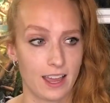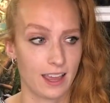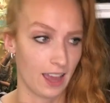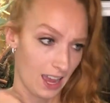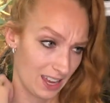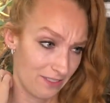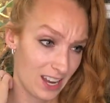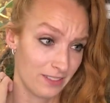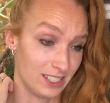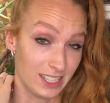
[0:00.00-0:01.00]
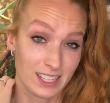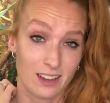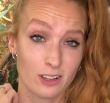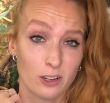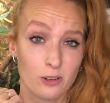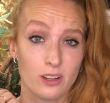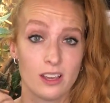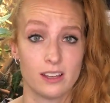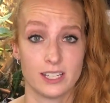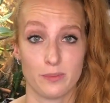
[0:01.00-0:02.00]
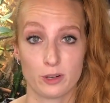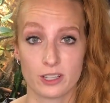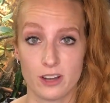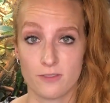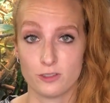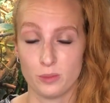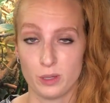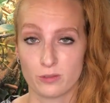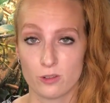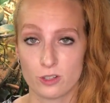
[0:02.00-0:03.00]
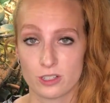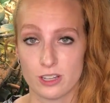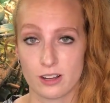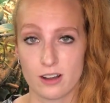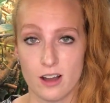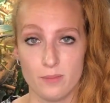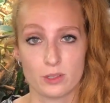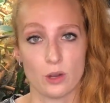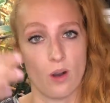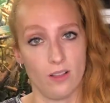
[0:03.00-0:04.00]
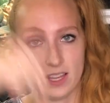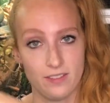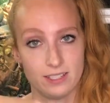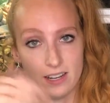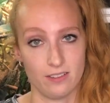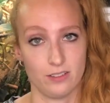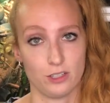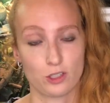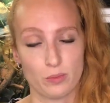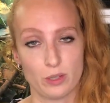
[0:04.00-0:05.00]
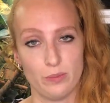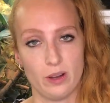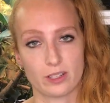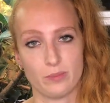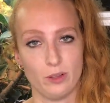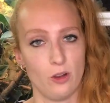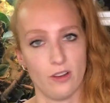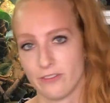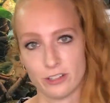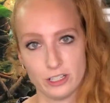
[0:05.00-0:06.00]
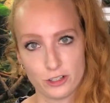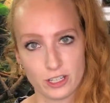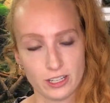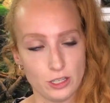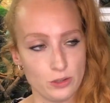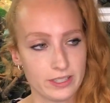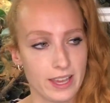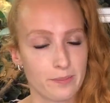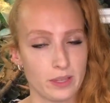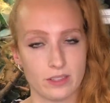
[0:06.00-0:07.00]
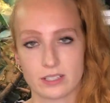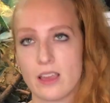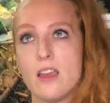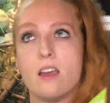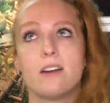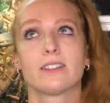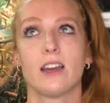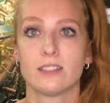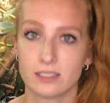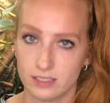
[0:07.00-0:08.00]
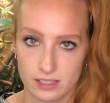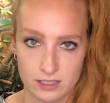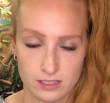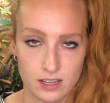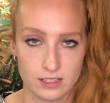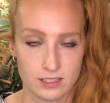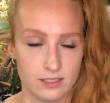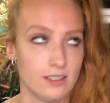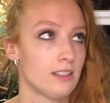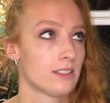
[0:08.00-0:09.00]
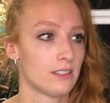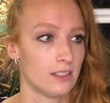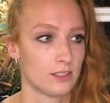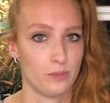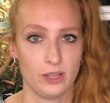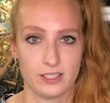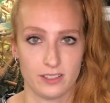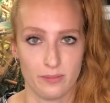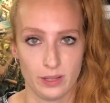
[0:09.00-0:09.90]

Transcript: I even have a discount code, 10% off dubiaroaches.com, so I'll leave that down in the description box below if you're interested in using that. But there's tons and tons and tons and tons and tons of places